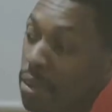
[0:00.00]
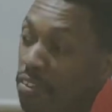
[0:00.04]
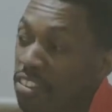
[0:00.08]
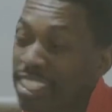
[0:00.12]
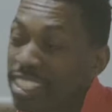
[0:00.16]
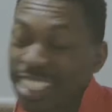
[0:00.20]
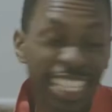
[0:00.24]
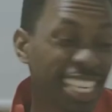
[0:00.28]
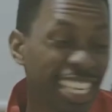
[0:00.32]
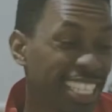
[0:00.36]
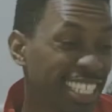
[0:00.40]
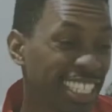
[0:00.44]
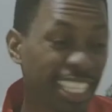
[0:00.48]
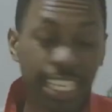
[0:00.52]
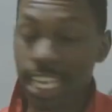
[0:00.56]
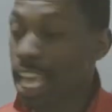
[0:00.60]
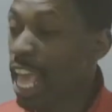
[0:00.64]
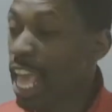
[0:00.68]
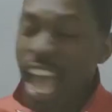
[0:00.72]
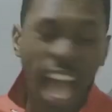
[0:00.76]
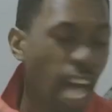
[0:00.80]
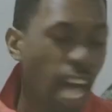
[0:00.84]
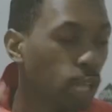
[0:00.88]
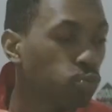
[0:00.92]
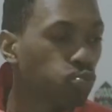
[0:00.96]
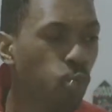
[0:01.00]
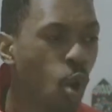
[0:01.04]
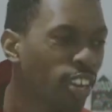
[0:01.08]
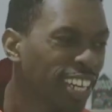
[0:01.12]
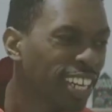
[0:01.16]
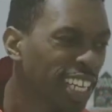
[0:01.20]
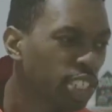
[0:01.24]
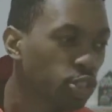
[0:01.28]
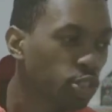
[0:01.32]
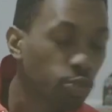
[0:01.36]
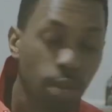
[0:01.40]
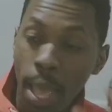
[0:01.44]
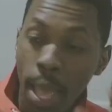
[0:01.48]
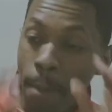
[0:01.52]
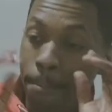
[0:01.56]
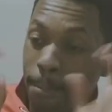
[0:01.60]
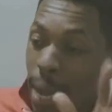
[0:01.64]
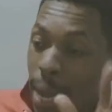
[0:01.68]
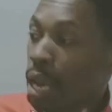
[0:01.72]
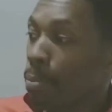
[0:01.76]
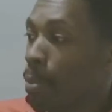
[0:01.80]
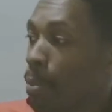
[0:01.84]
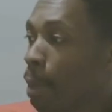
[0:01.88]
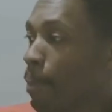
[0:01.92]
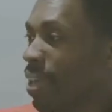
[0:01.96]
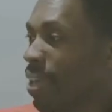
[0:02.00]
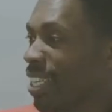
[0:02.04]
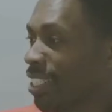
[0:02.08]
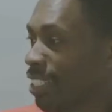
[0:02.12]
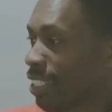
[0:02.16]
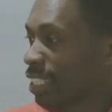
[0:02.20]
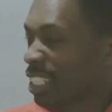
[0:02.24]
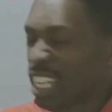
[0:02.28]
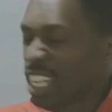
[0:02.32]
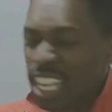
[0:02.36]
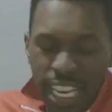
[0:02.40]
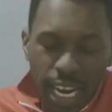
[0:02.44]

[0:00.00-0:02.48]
Memphis, Tennessee. I was walking down the street, minding my business.